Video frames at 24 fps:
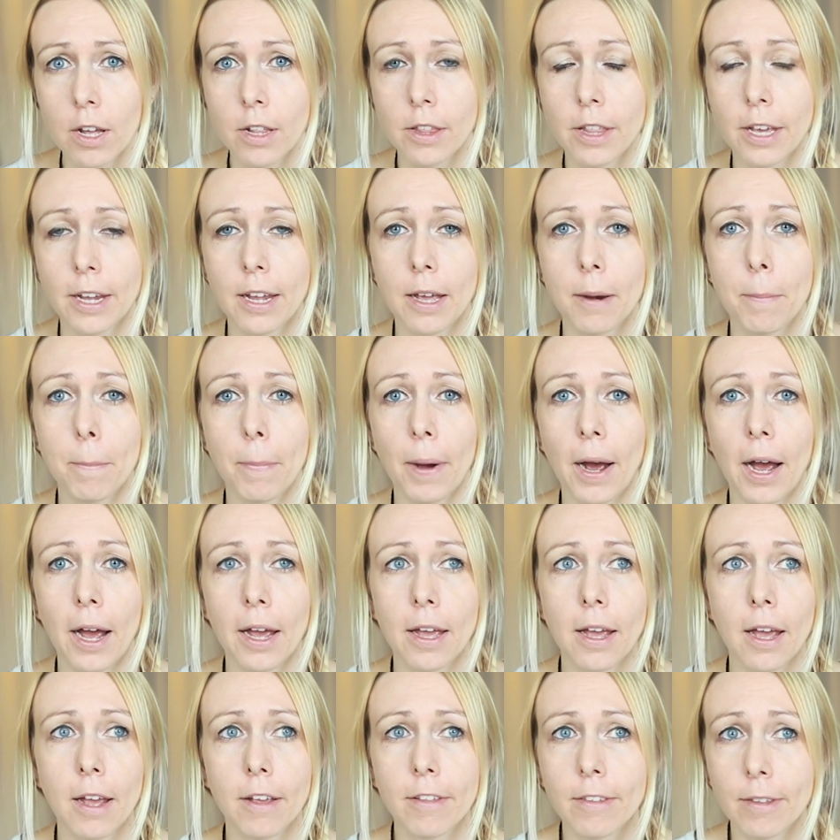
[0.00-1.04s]
They can
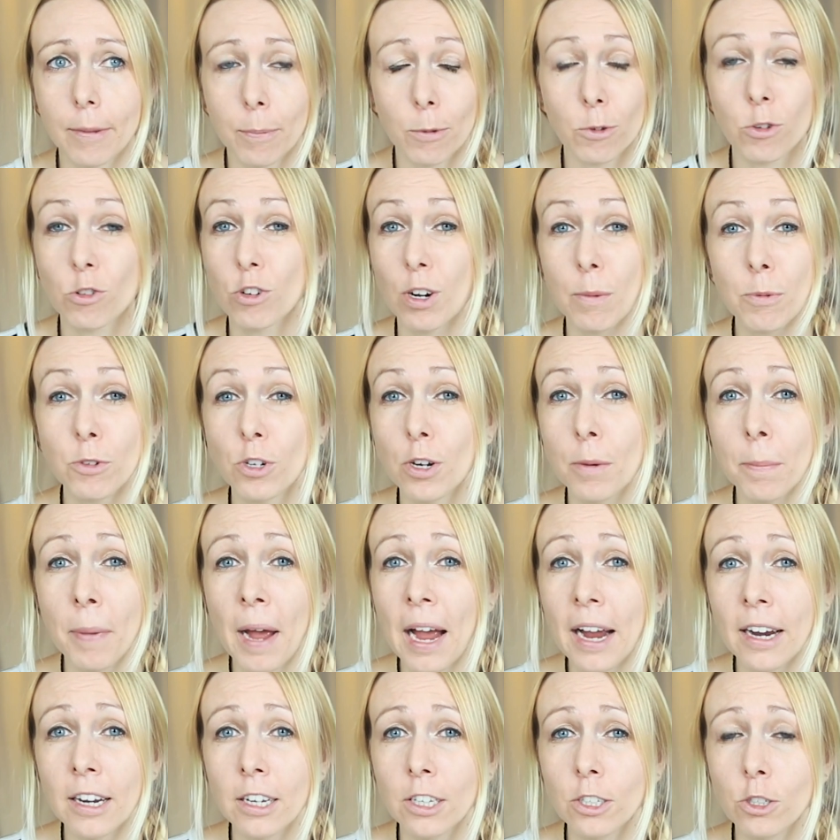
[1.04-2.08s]
buy a subscription
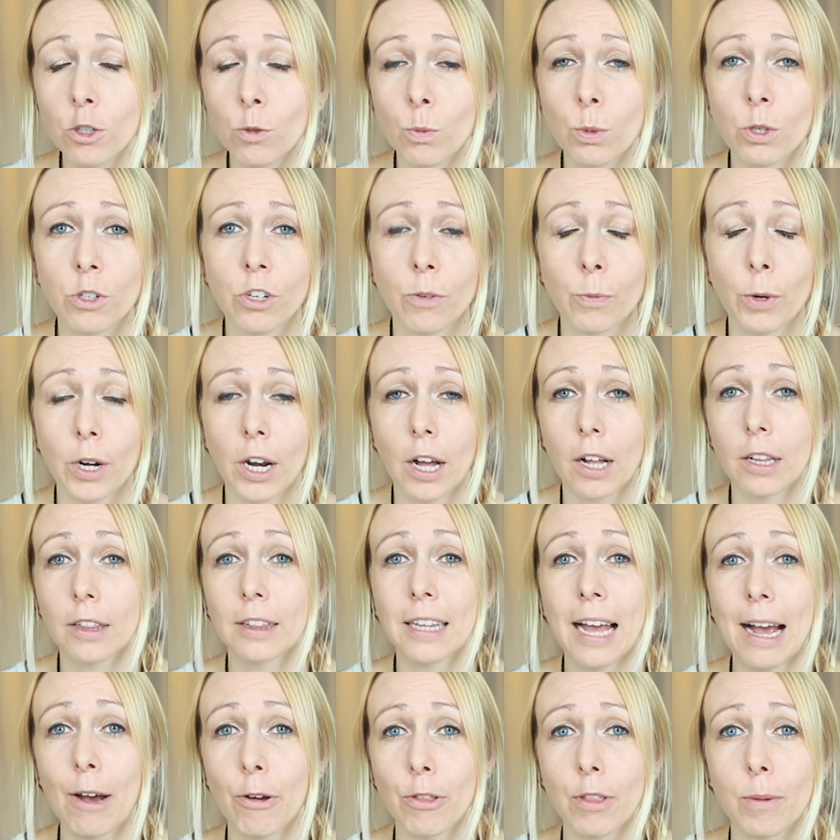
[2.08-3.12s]
package, which would
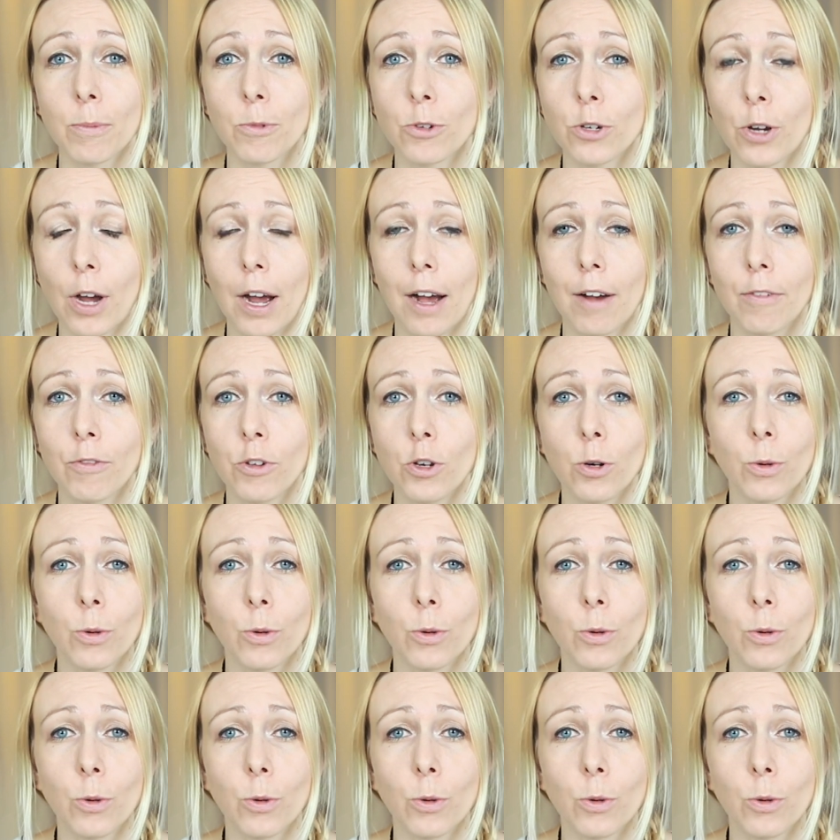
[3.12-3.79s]
allow them to have,